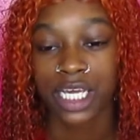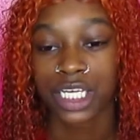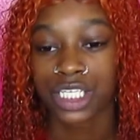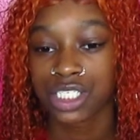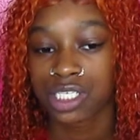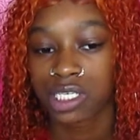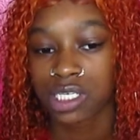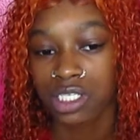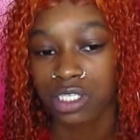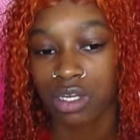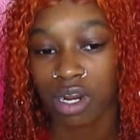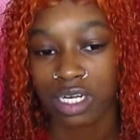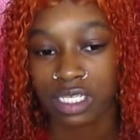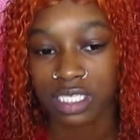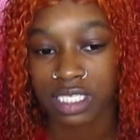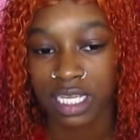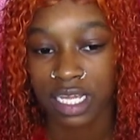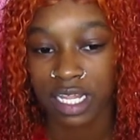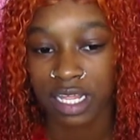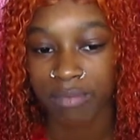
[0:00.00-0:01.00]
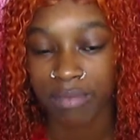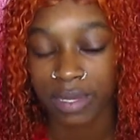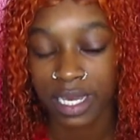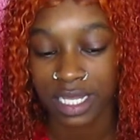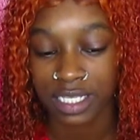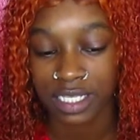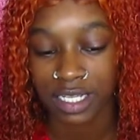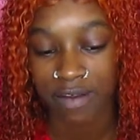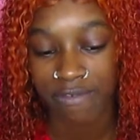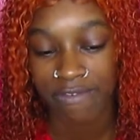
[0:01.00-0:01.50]
she starts stealing
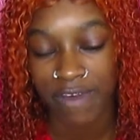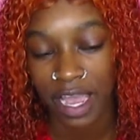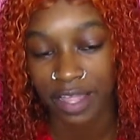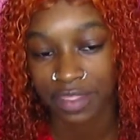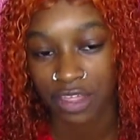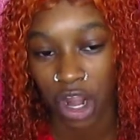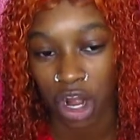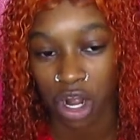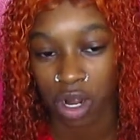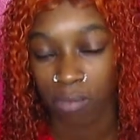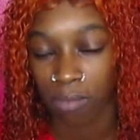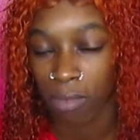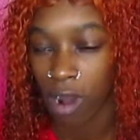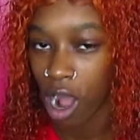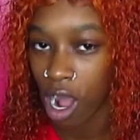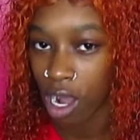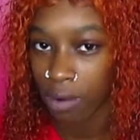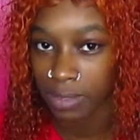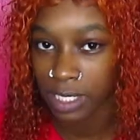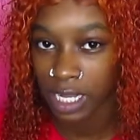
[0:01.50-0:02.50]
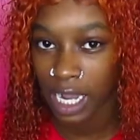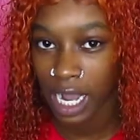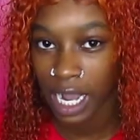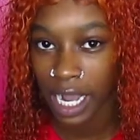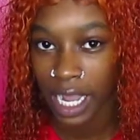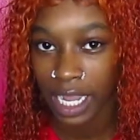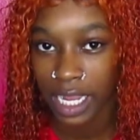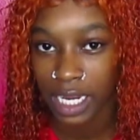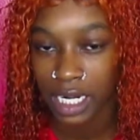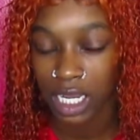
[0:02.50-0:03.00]
because of the fact that her mom
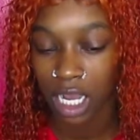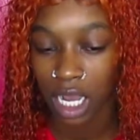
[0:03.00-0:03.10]
died.